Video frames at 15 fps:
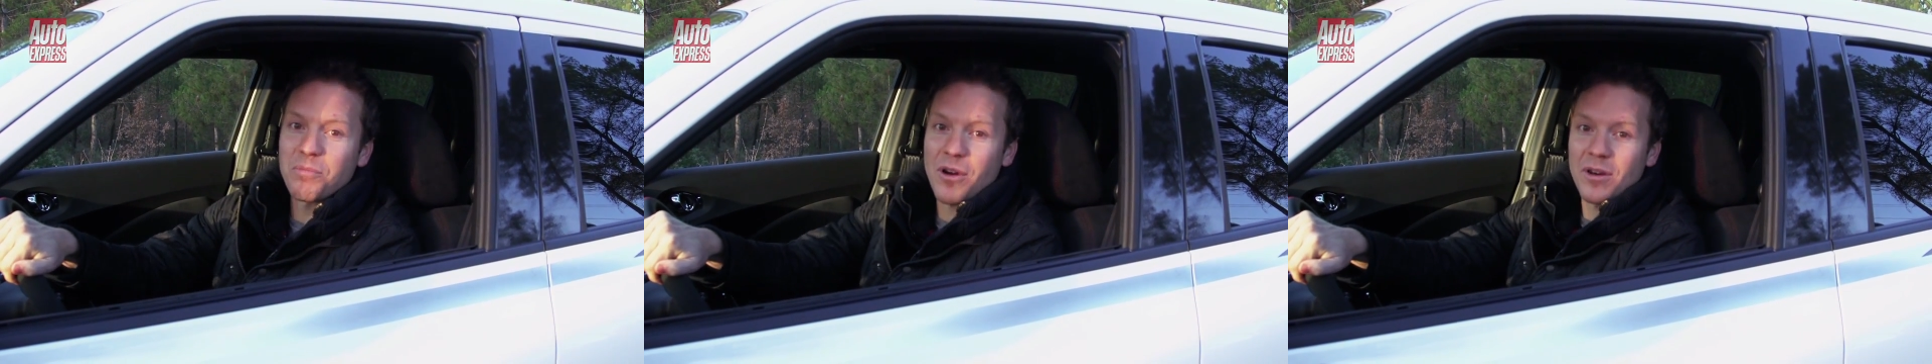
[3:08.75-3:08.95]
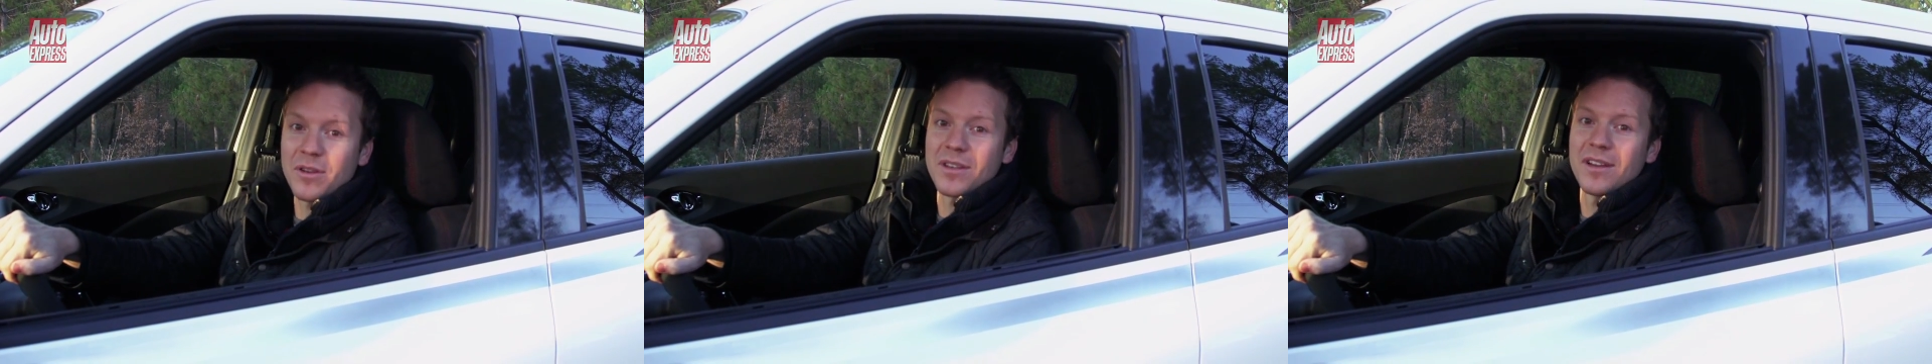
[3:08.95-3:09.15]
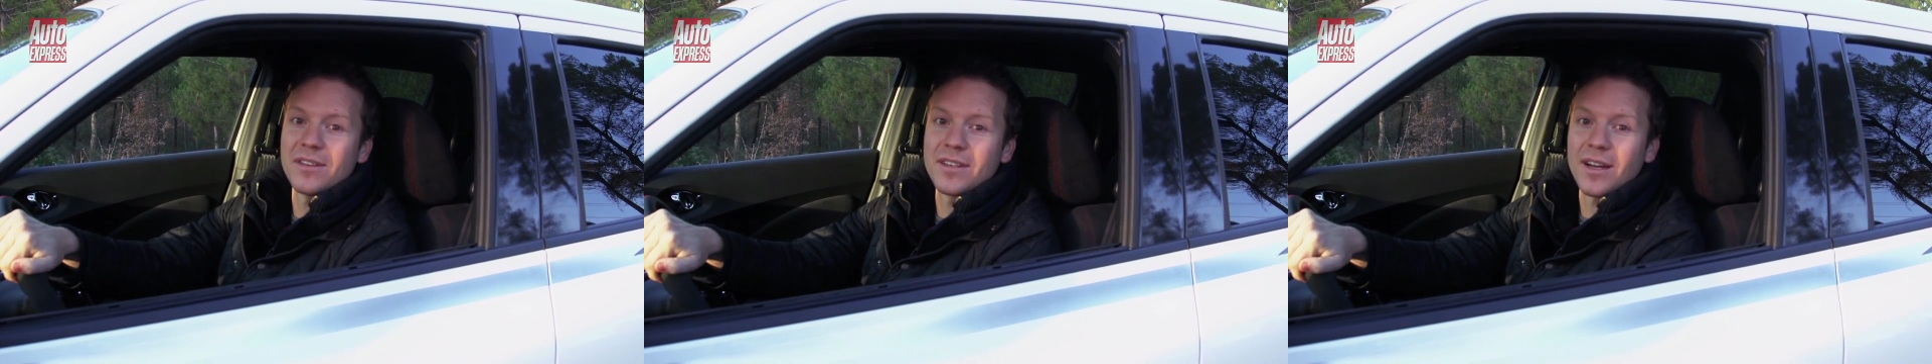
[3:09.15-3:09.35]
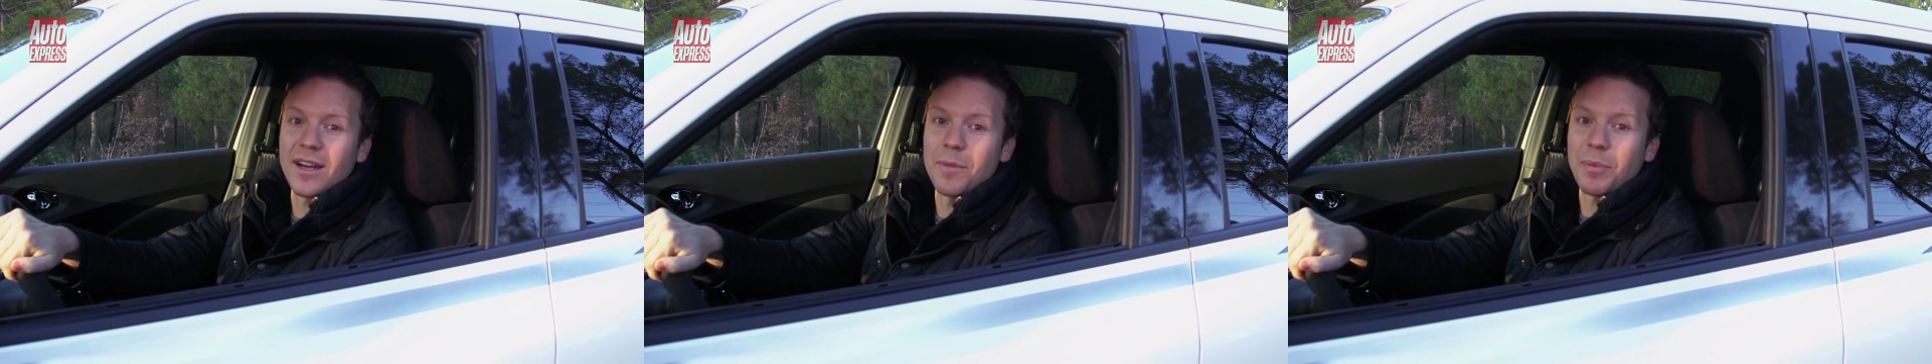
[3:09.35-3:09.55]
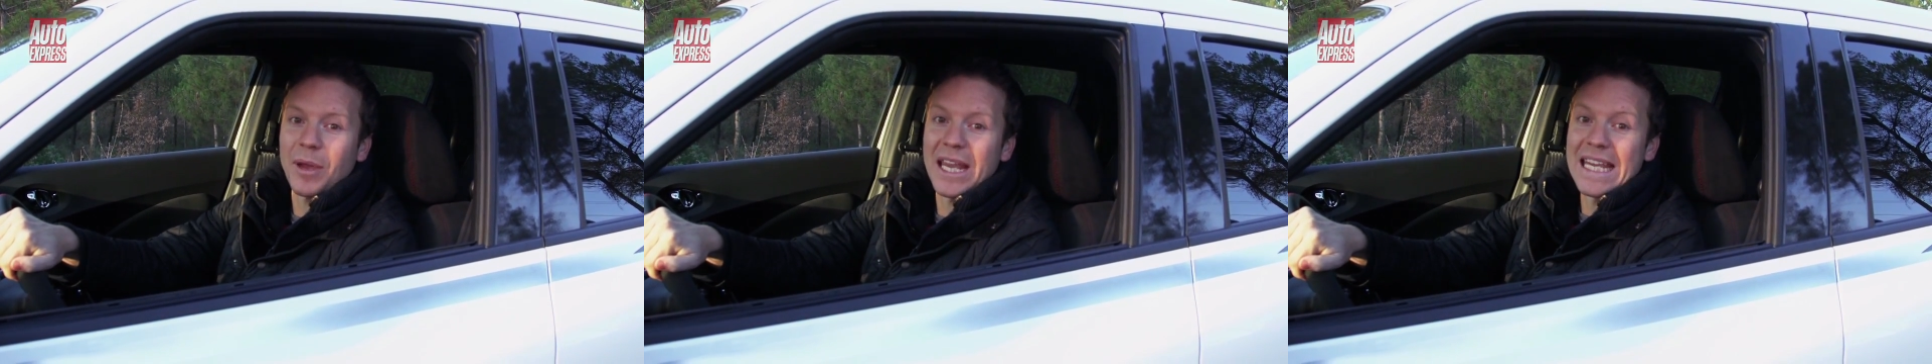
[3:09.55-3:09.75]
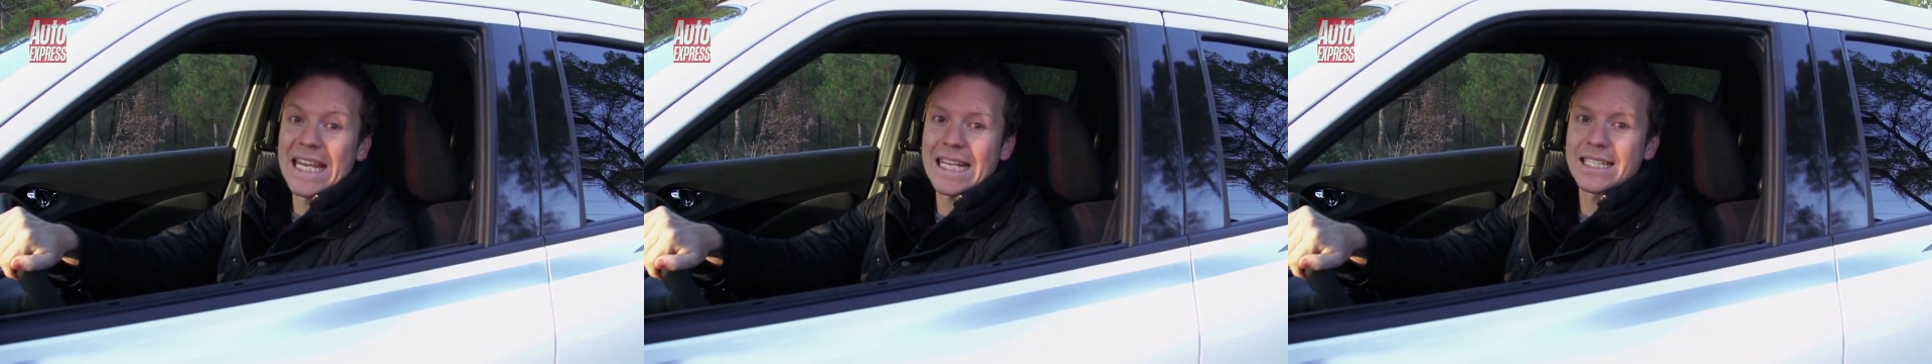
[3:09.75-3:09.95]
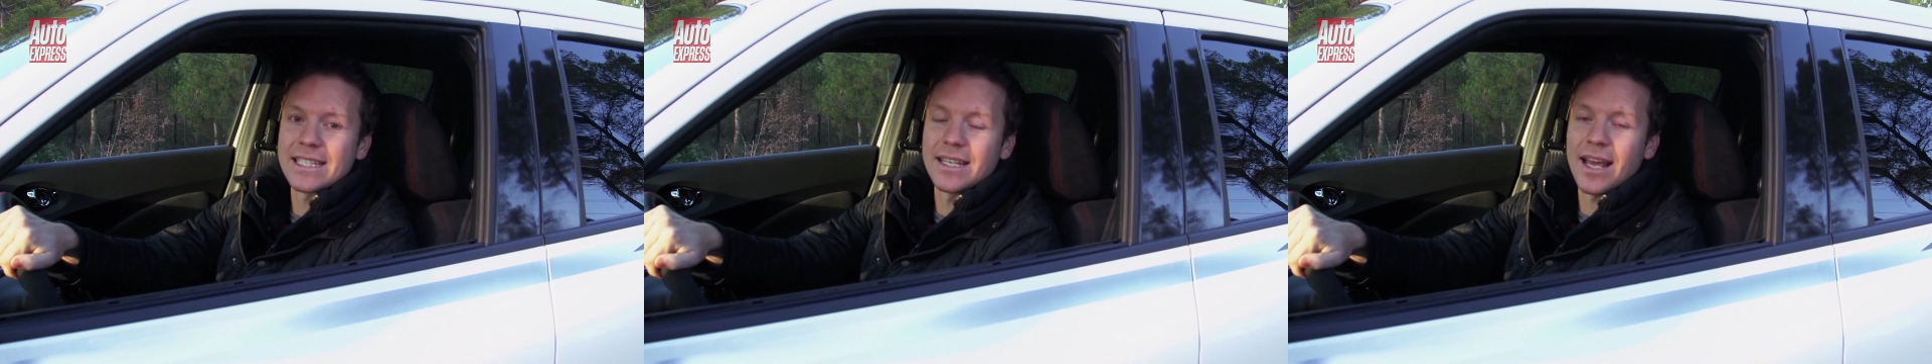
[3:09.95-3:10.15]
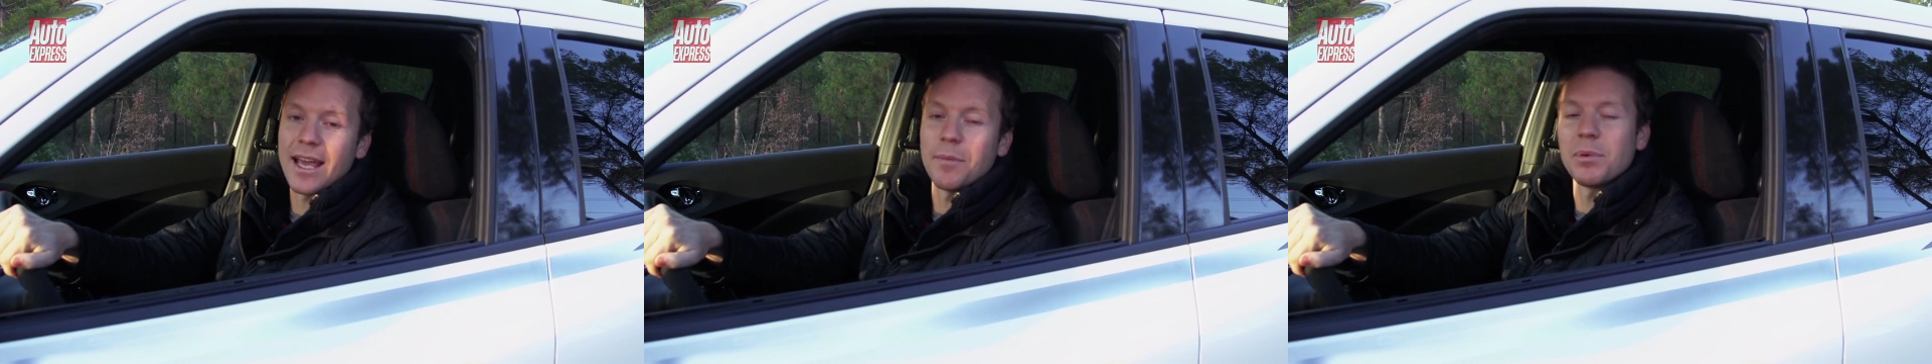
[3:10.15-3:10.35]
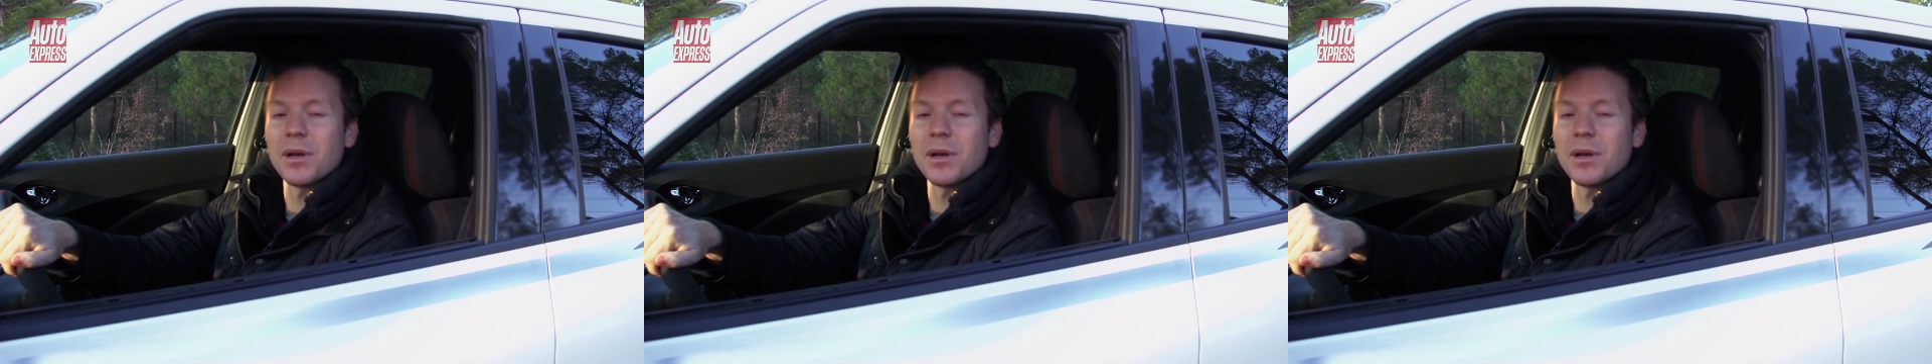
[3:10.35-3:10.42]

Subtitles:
prototype yesterday,